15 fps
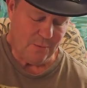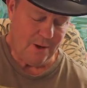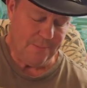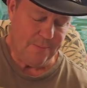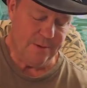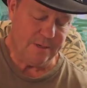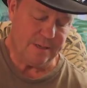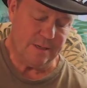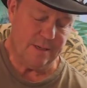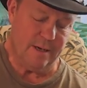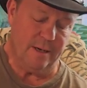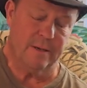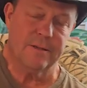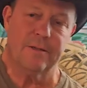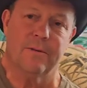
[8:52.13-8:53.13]
weapons,
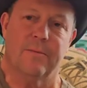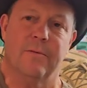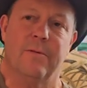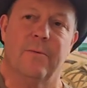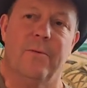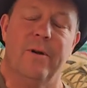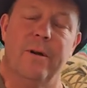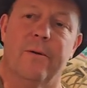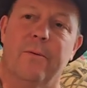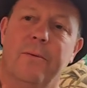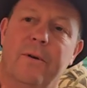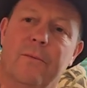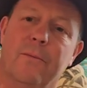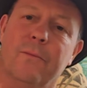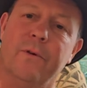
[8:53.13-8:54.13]
uh, so you wonder,
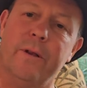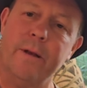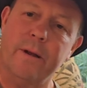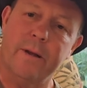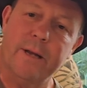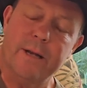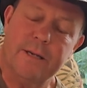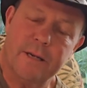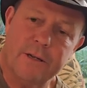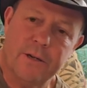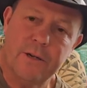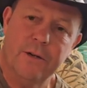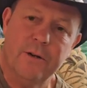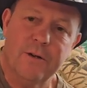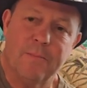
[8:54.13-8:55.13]
what, what do you need such a
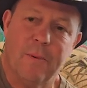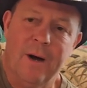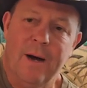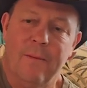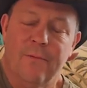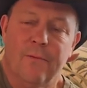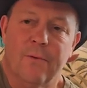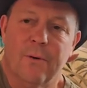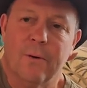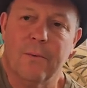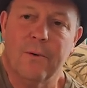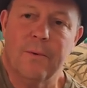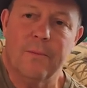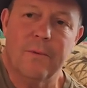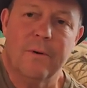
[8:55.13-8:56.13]
huge bomb for?
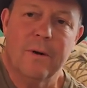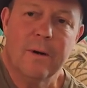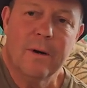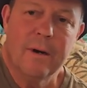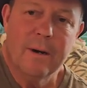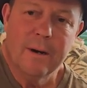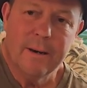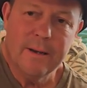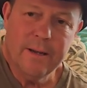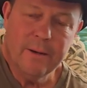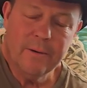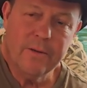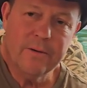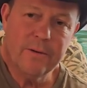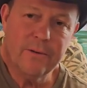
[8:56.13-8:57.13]
Well, you
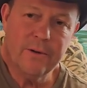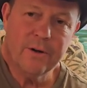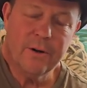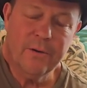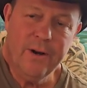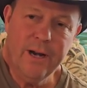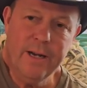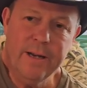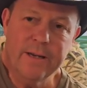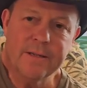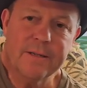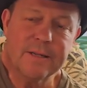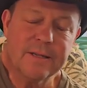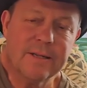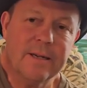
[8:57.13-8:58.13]
know, the
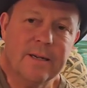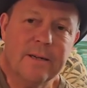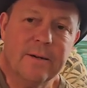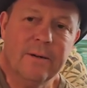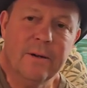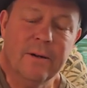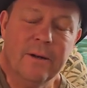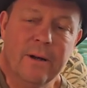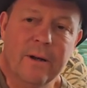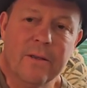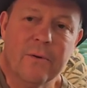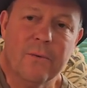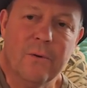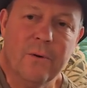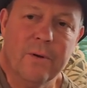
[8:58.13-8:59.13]
Ukrainians, uh, early on in
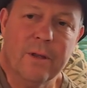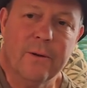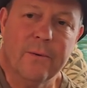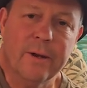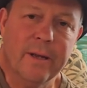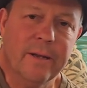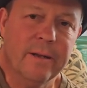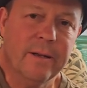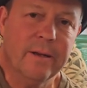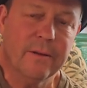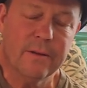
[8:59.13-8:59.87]
the war, they were getting into